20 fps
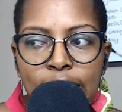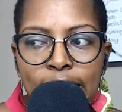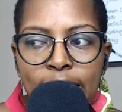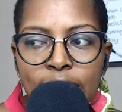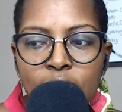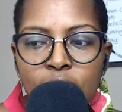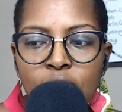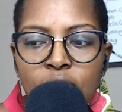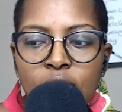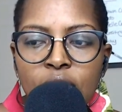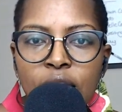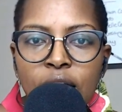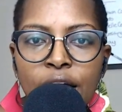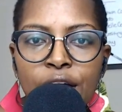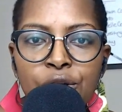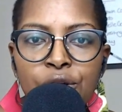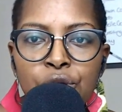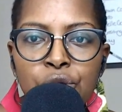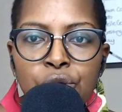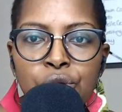Like,
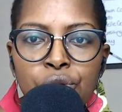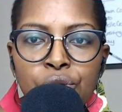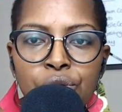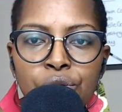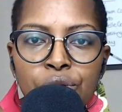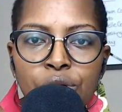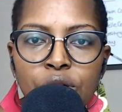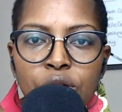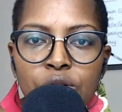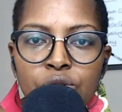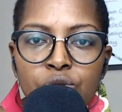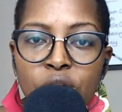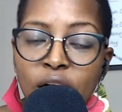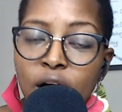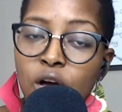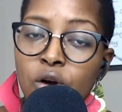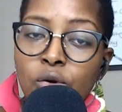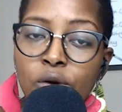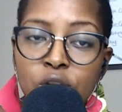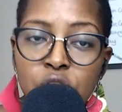I know you
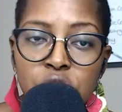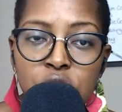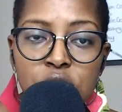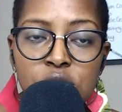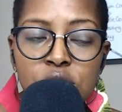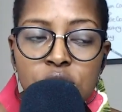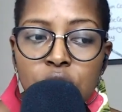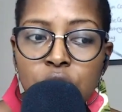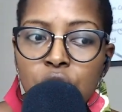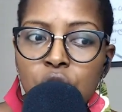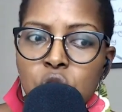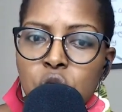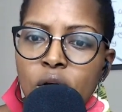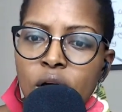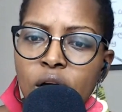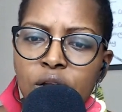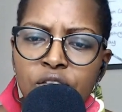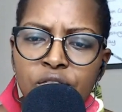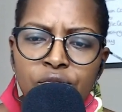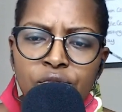got questions and you're
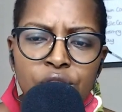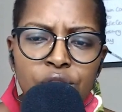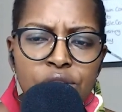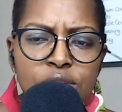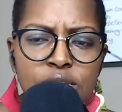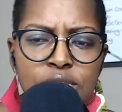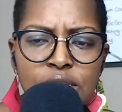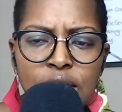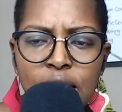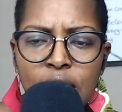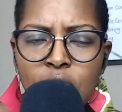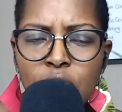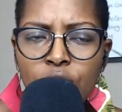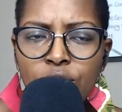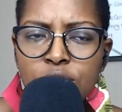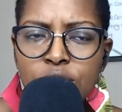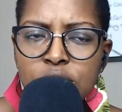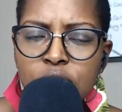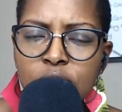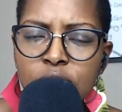trying to figure this
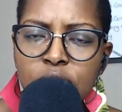out,